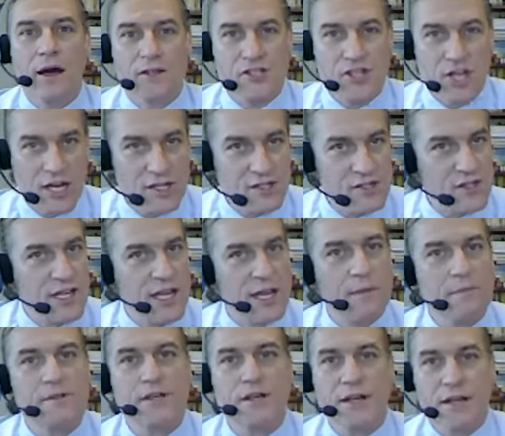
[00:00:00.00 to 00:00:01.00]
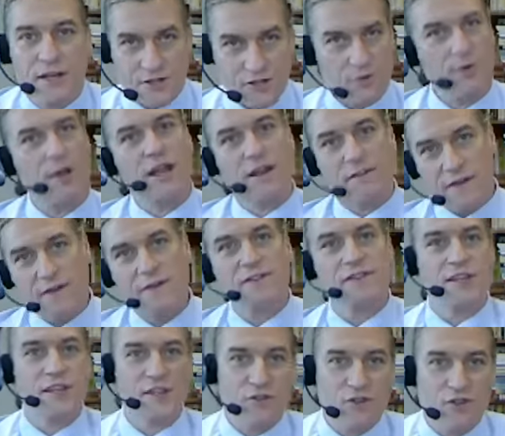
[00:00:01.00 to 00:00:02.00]
Changed the name to Integrative Health
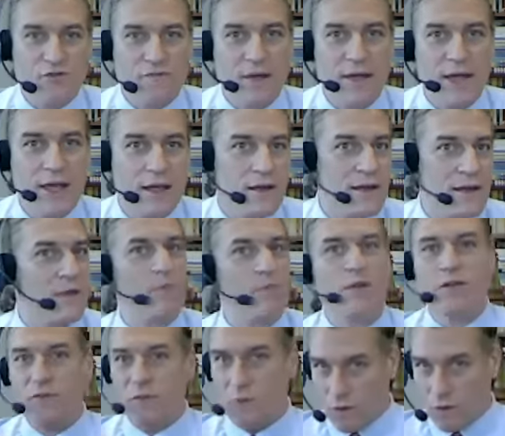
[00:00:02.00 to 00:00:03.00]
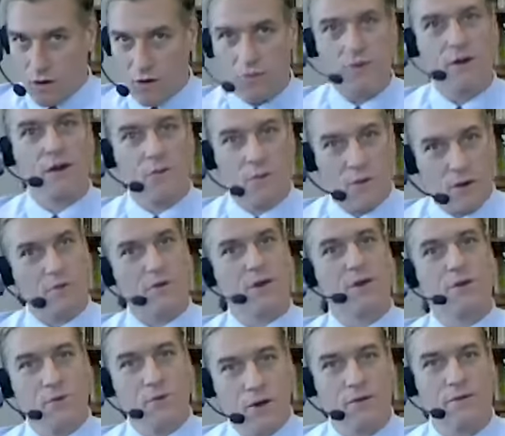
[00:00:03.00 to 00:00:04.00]
Center of Maine, and we've grown and grown and
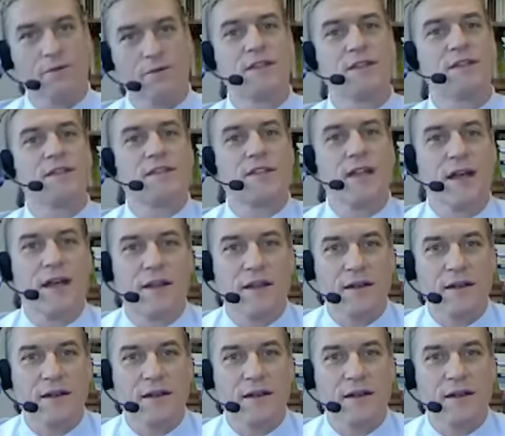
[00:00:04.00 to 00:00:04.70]
grown since then.